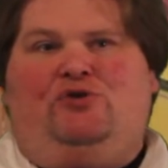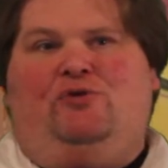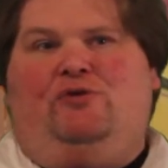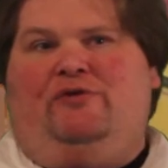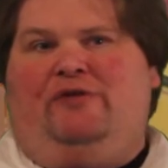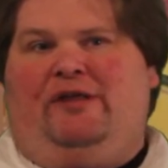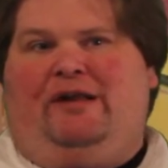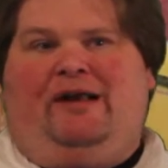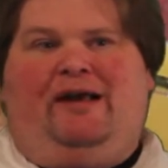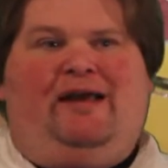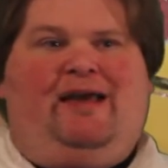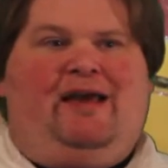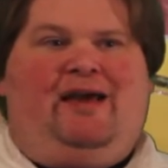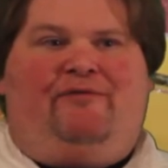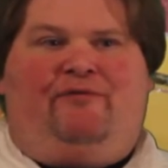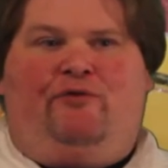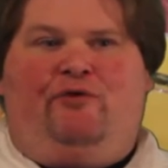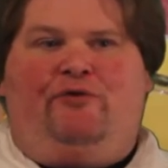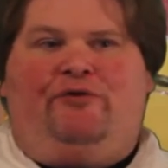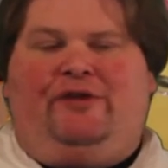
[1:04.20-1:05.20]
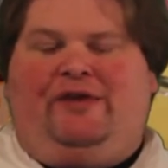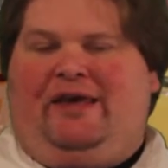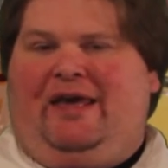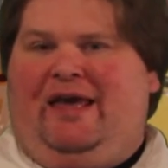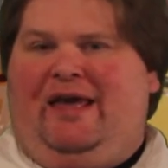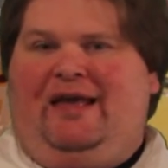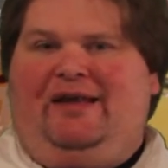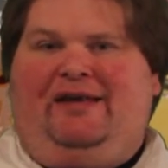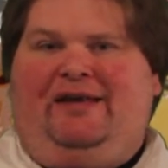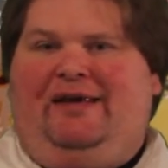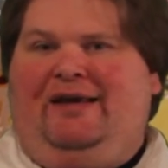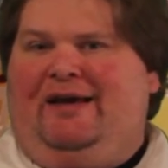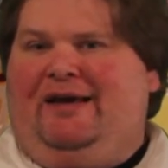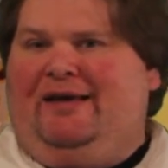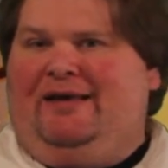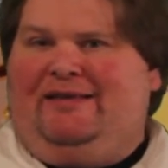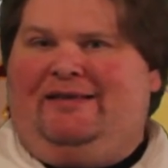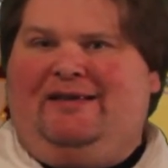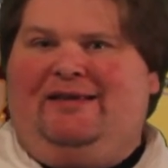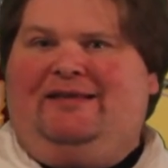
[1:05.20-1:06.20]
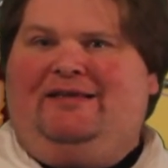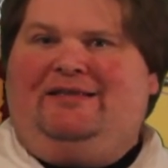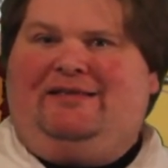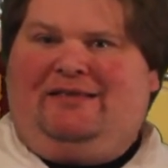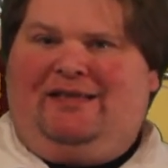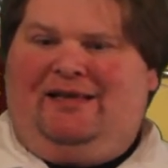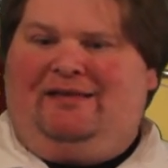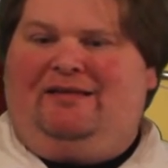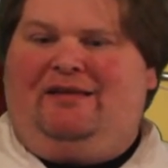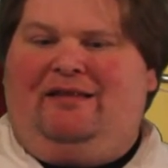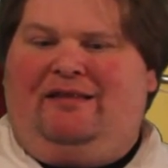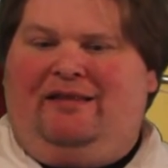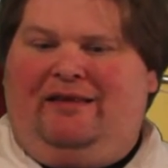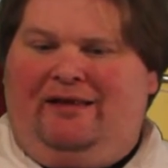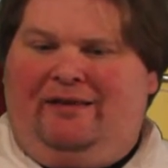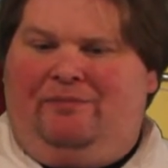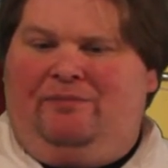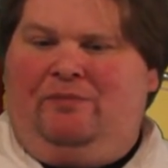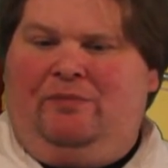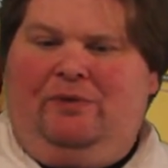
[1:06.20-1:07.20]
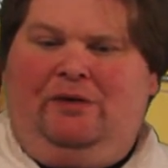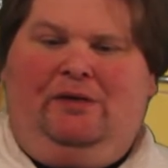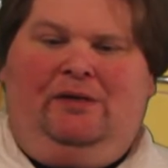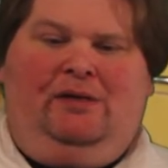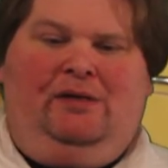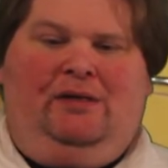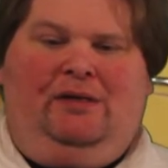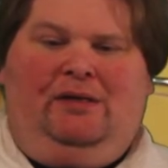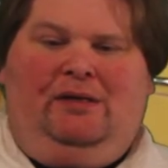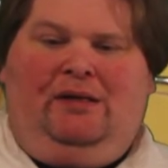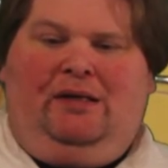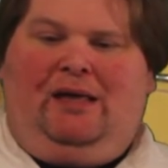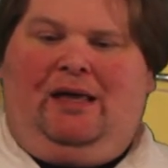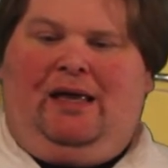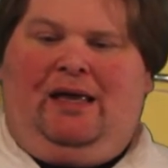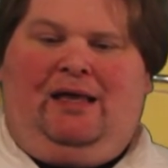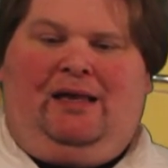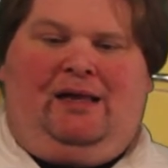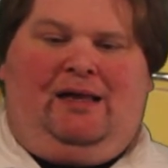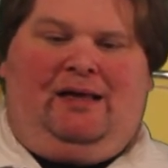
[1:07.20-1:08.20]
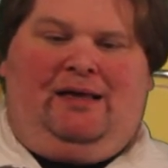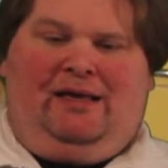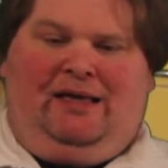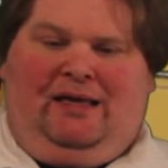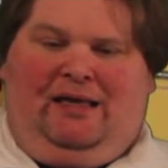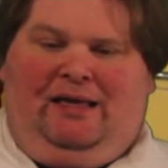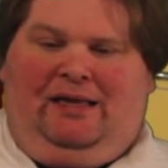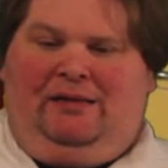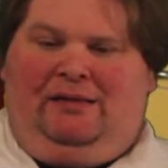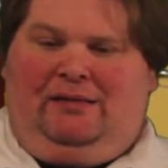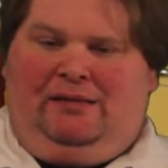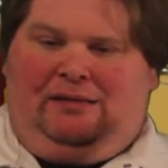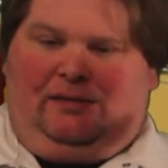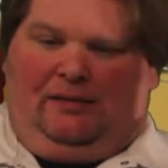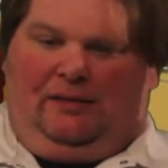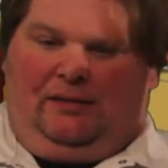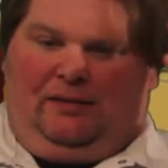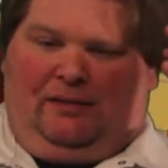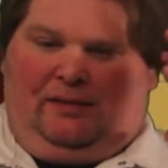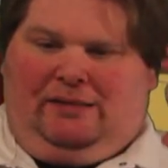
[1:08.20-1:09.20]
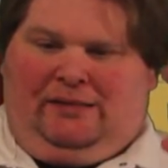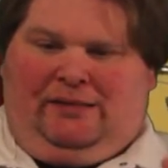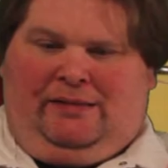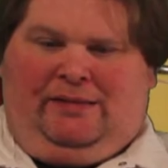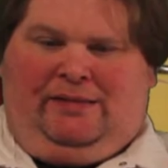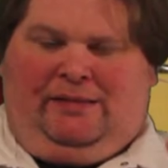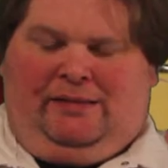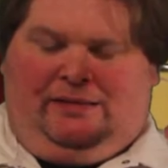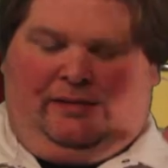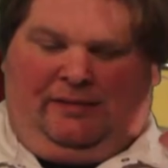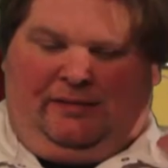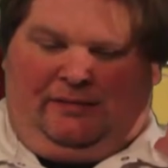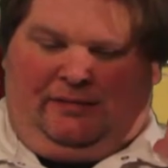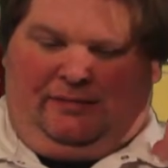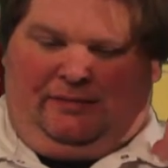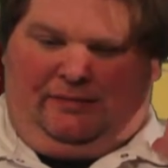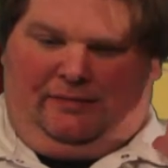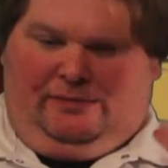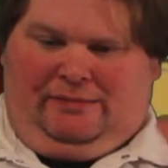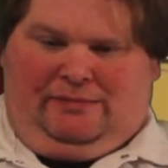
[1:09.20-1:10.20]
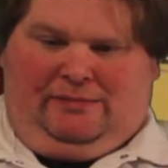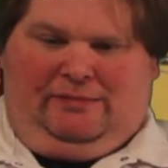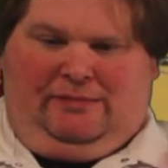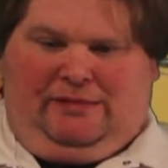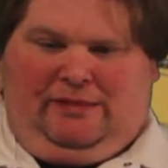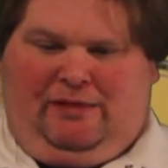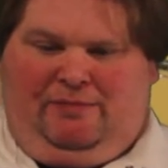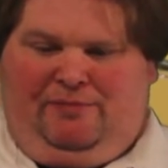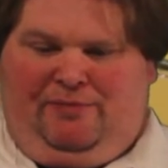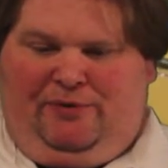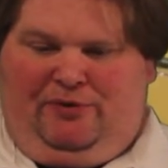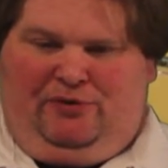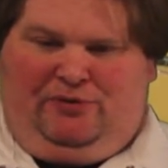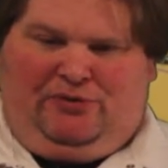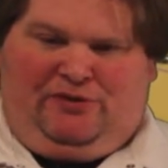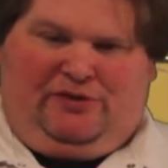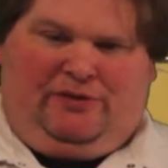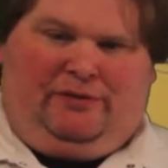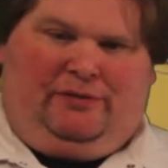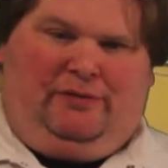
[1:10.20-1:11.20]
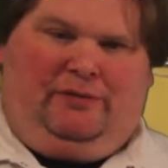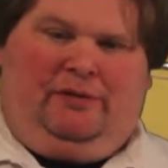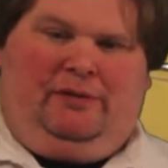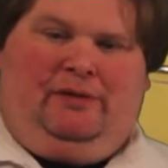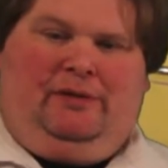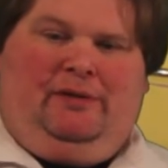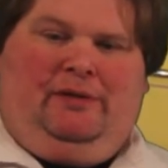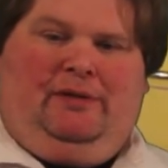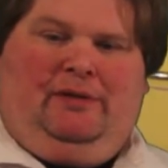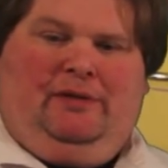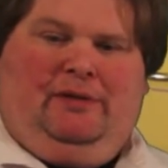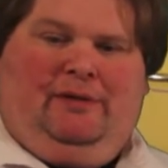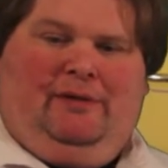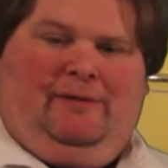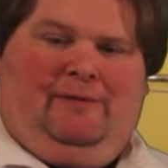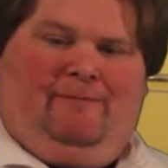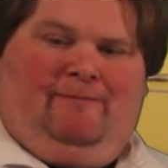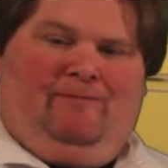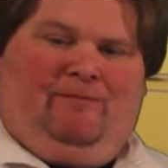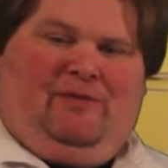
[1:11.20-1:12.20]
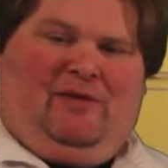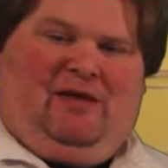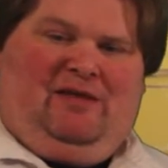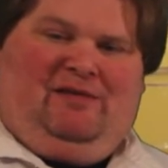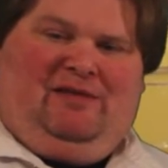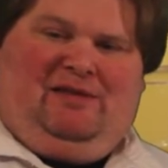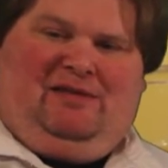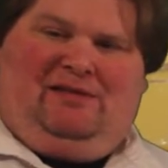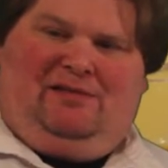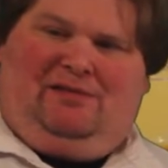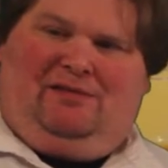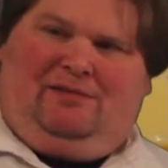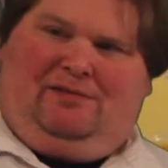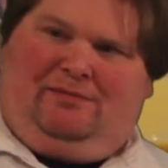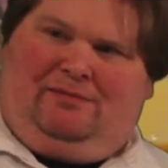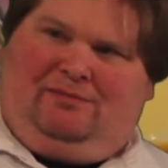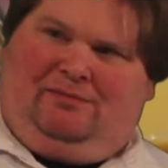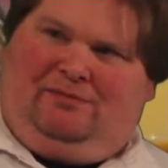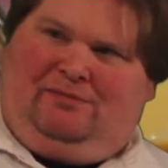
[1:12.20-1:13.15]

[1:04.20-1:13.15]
sure that I have all the candy I intend to send to them, and I need uh, a boost. And this